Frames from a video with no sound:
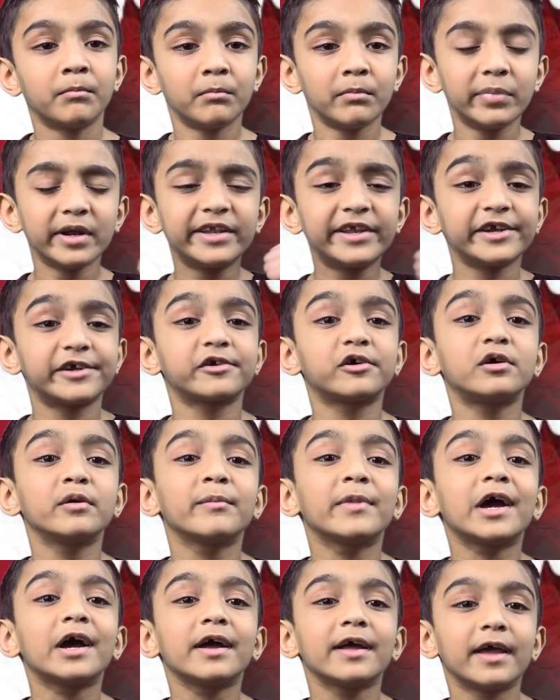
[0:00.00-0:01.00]
British
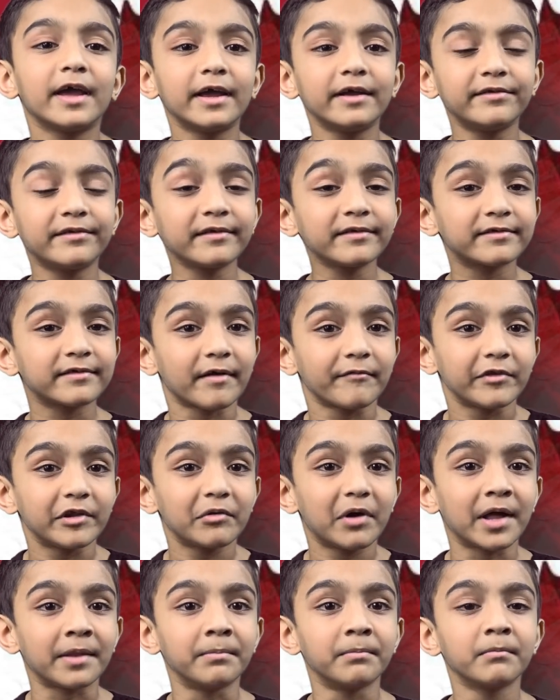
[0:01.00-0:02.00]
Columbia eighteen
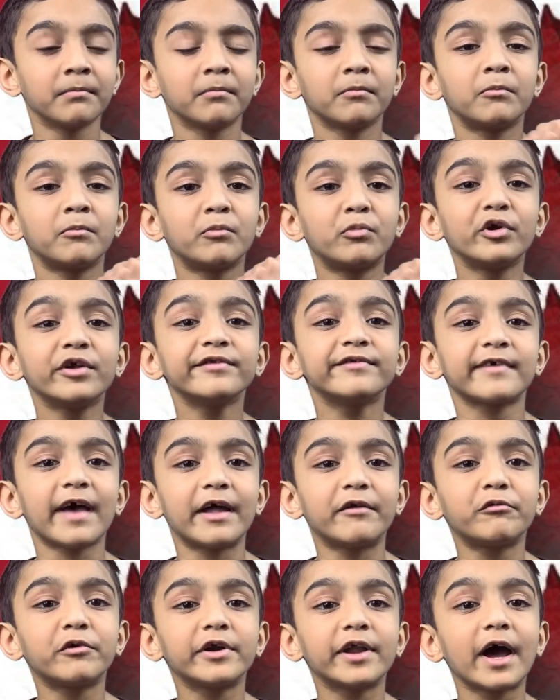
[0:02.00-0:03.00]
seventy-one, Prince
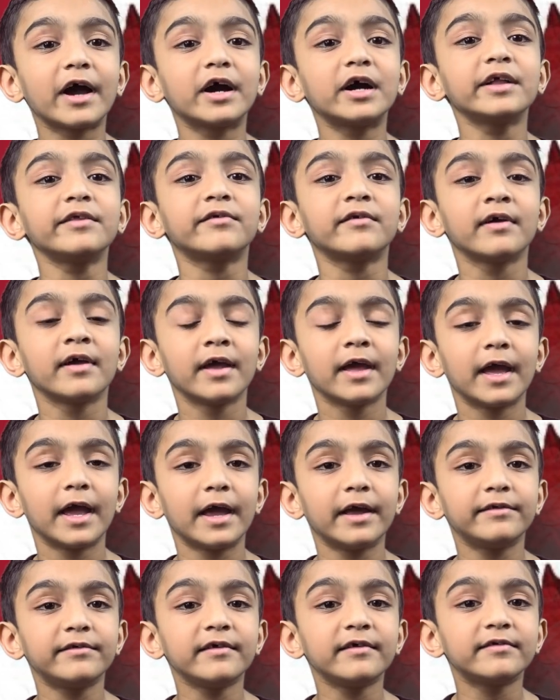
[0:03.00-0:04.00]
Edward Island
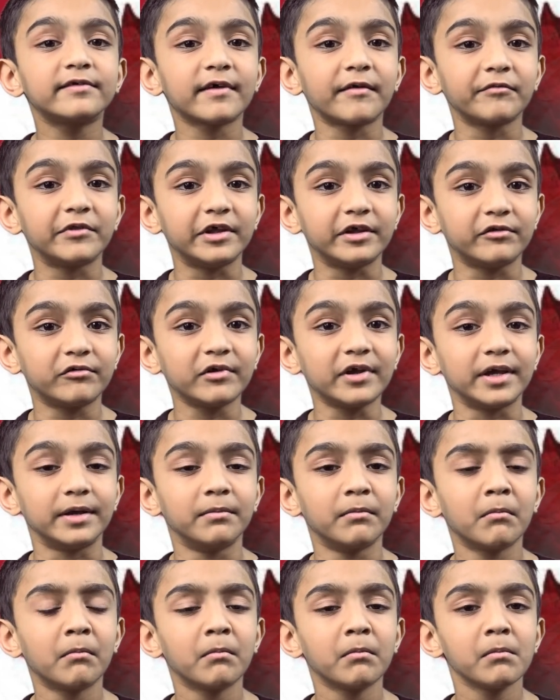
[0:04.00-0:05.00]
eighteen seventy-three,
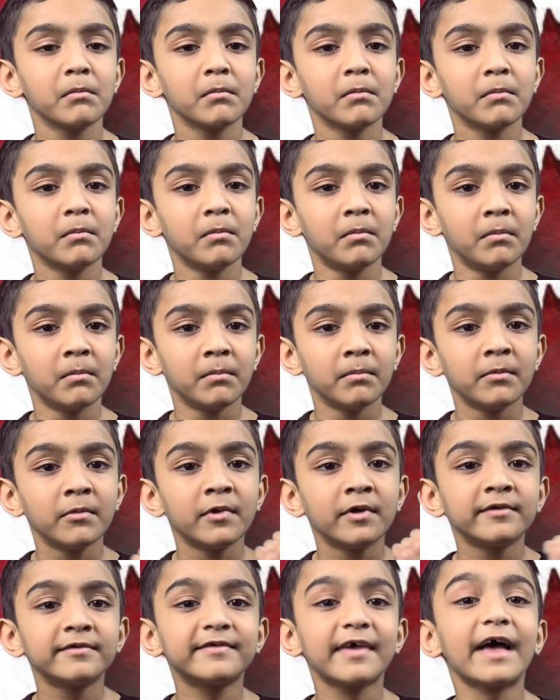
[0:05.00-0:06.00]

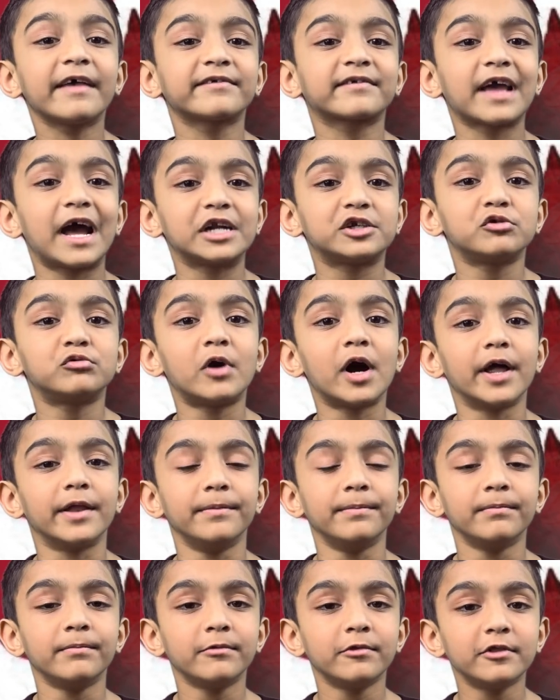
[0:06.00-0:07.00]
Saskatchewan
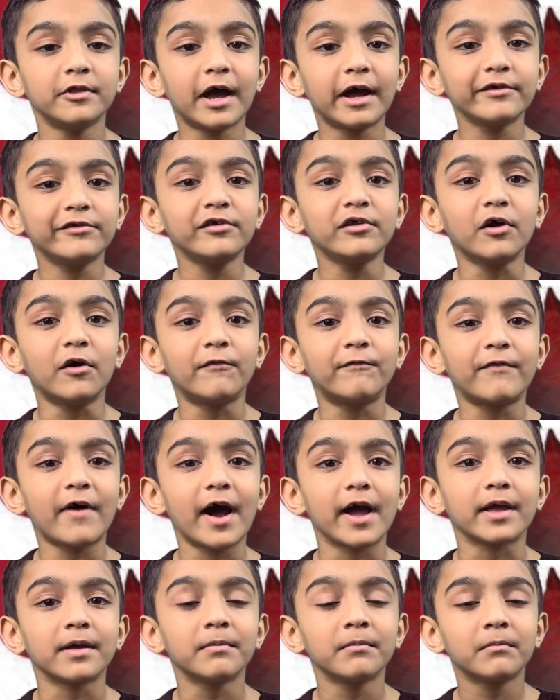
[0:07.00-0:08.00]
nineteen oh five,
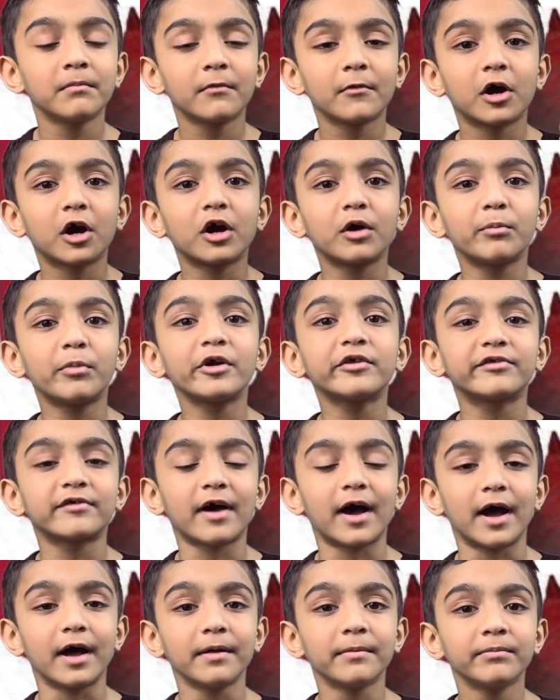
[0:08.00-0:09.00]
Alberta
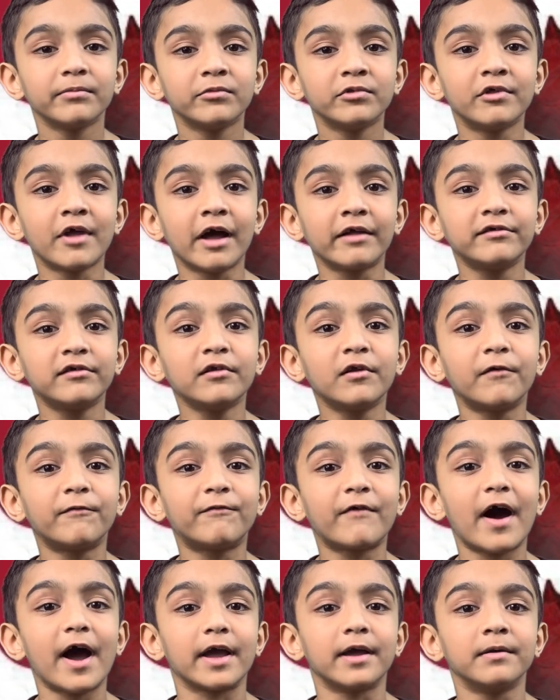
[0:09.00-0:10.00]
nineteen oh
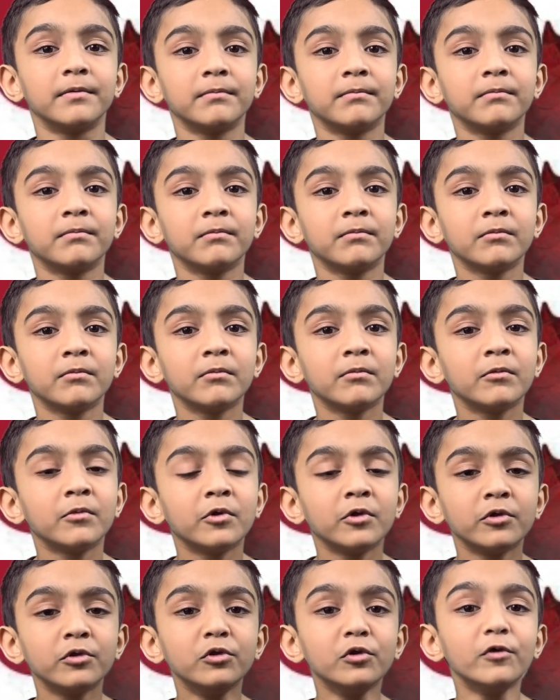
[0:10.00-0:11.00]
five,
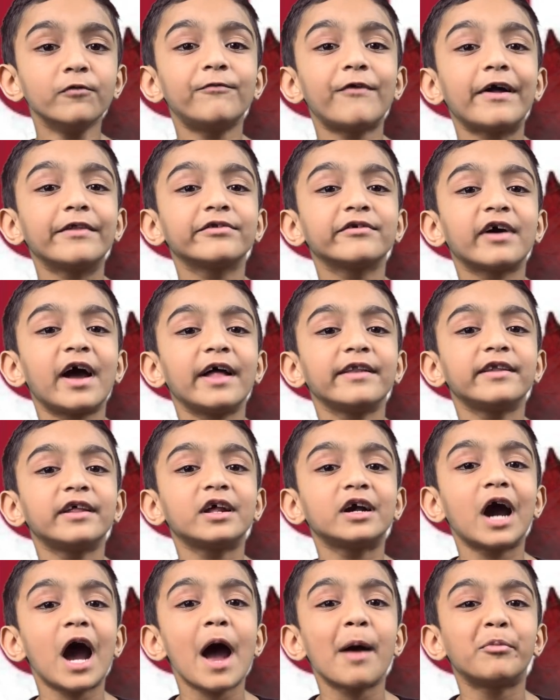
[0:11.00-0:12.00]
Newfoundland and
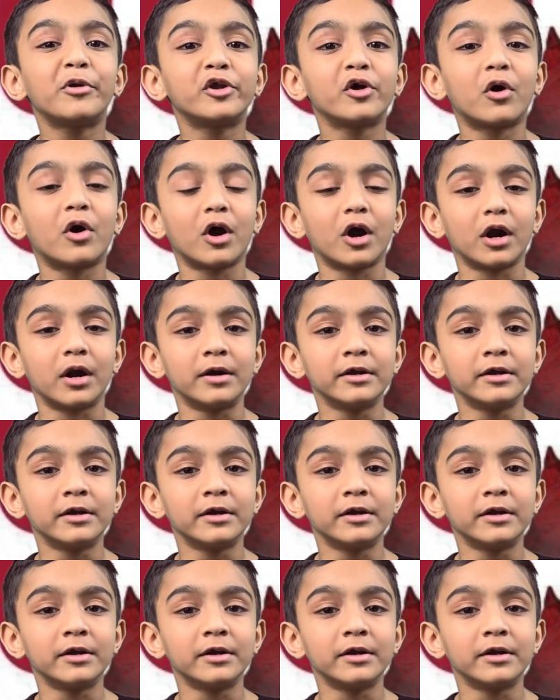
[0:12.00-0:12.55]
Labrador